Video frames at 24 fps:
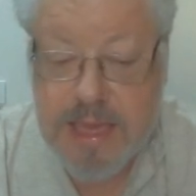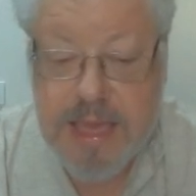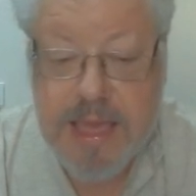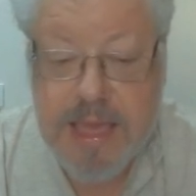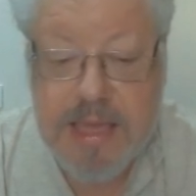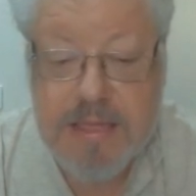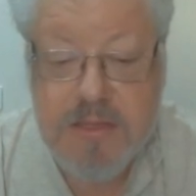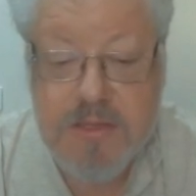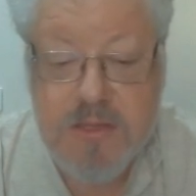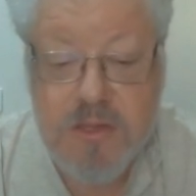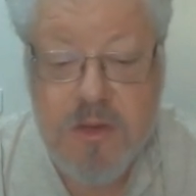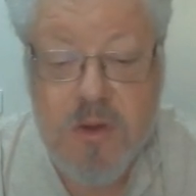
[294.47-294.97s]

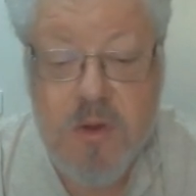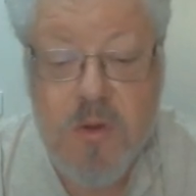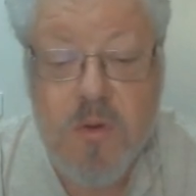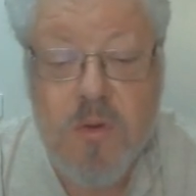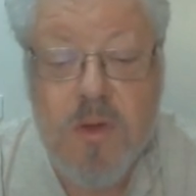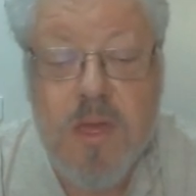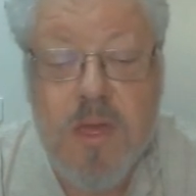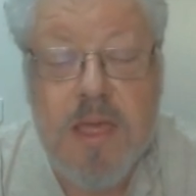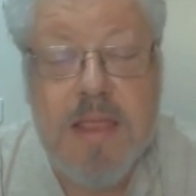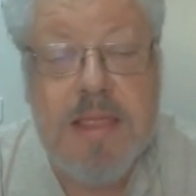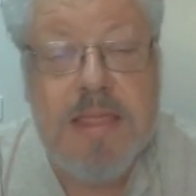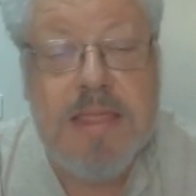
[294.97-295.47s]
And
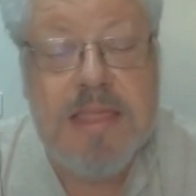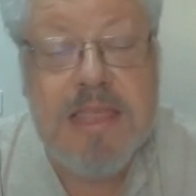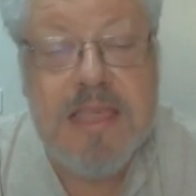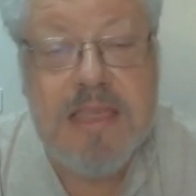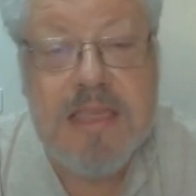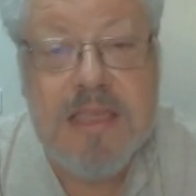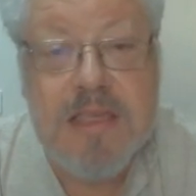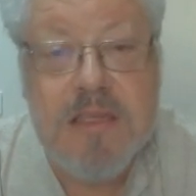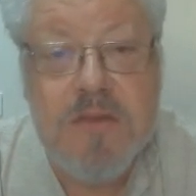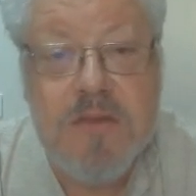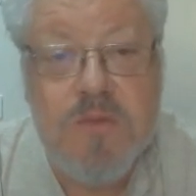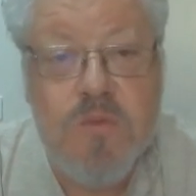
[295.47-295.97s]
so
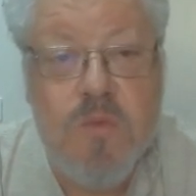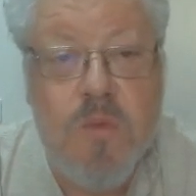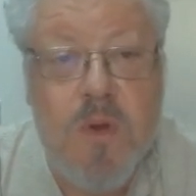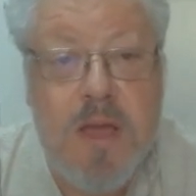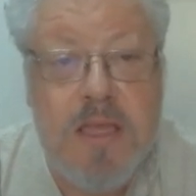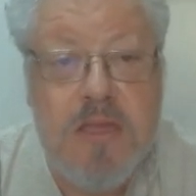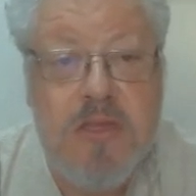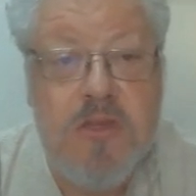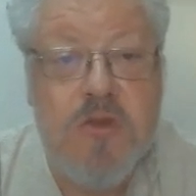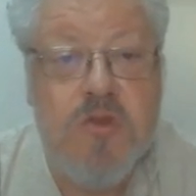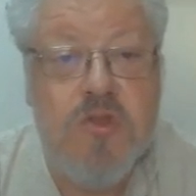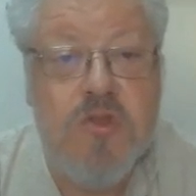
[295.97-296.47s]
this is
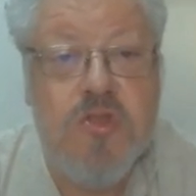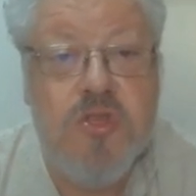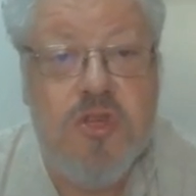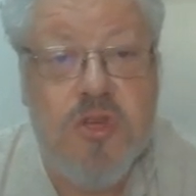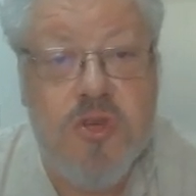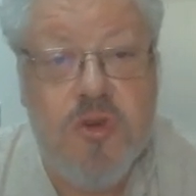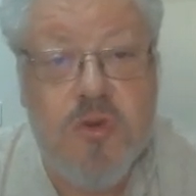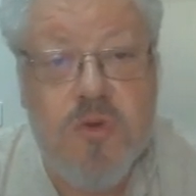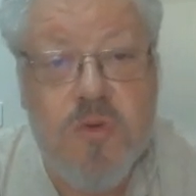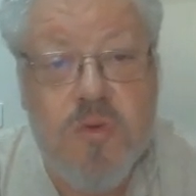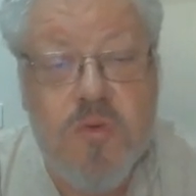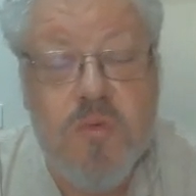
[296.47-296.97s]
what you
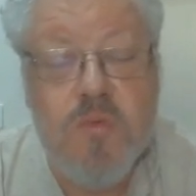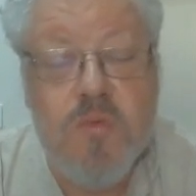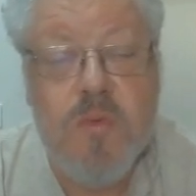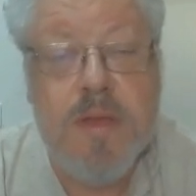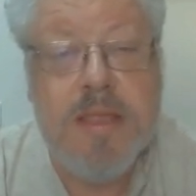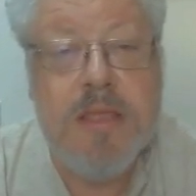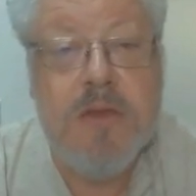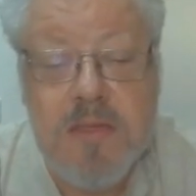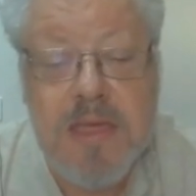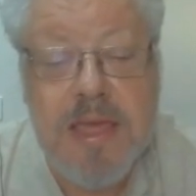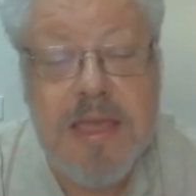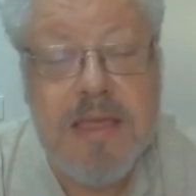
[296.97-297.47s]
do
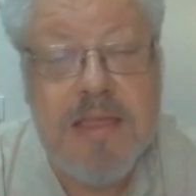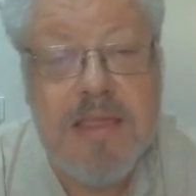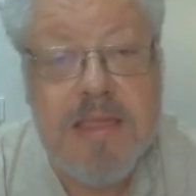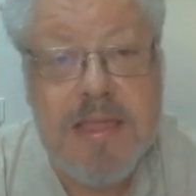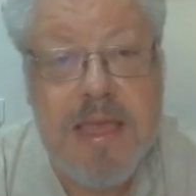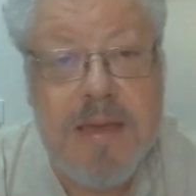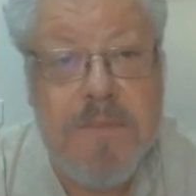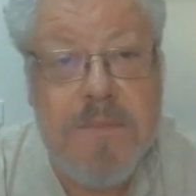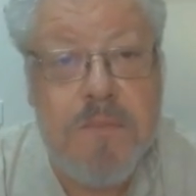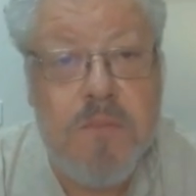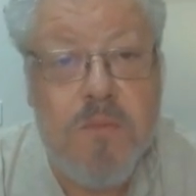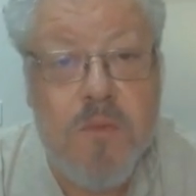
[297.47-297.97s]
when you take
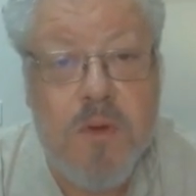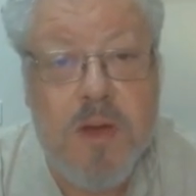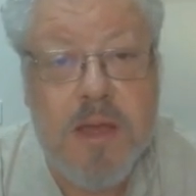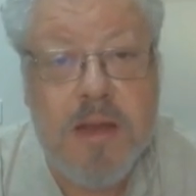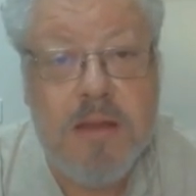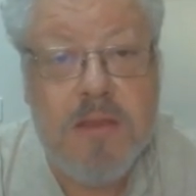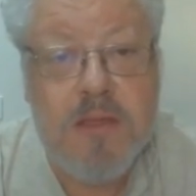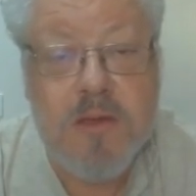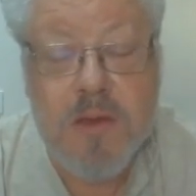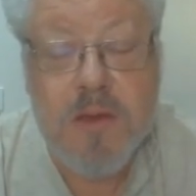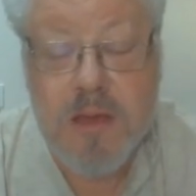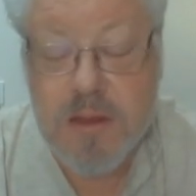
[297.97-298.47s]
step
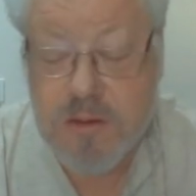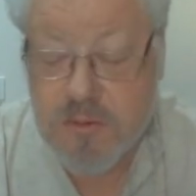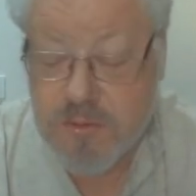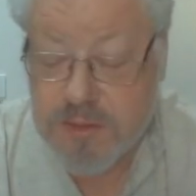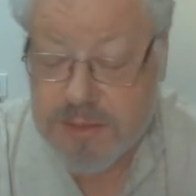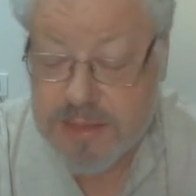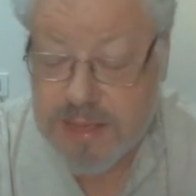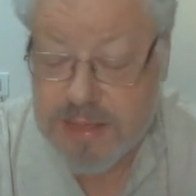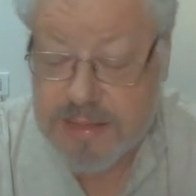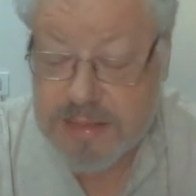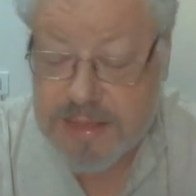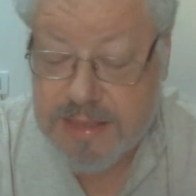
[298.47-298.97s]
1 to
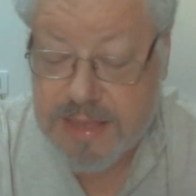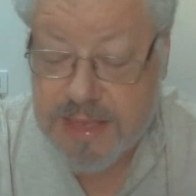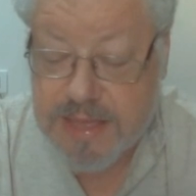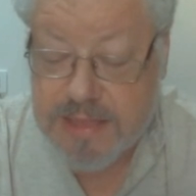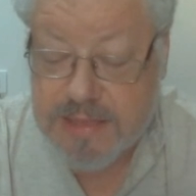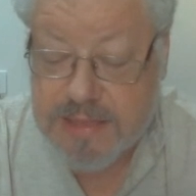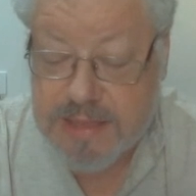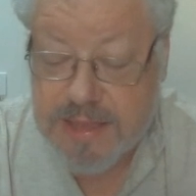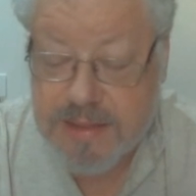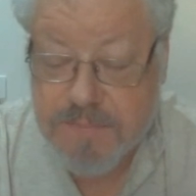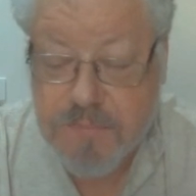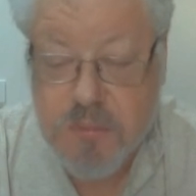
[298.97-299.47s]
understand the
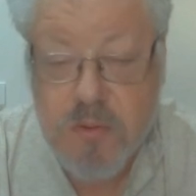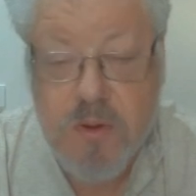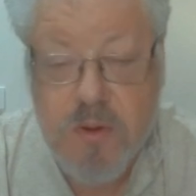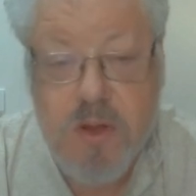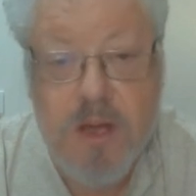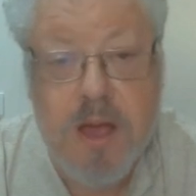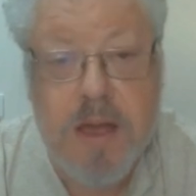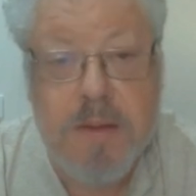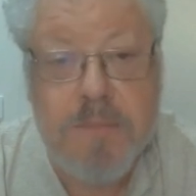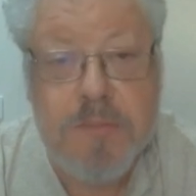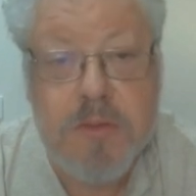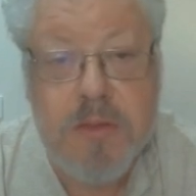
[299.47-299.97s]
essay
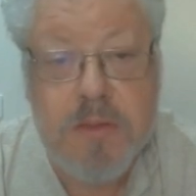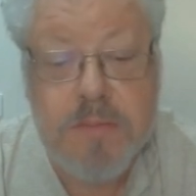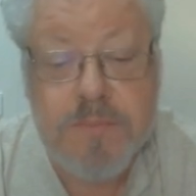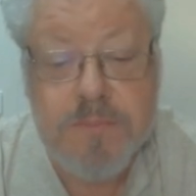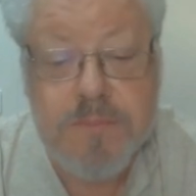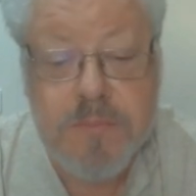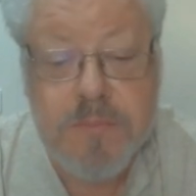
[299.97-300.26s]
prompt.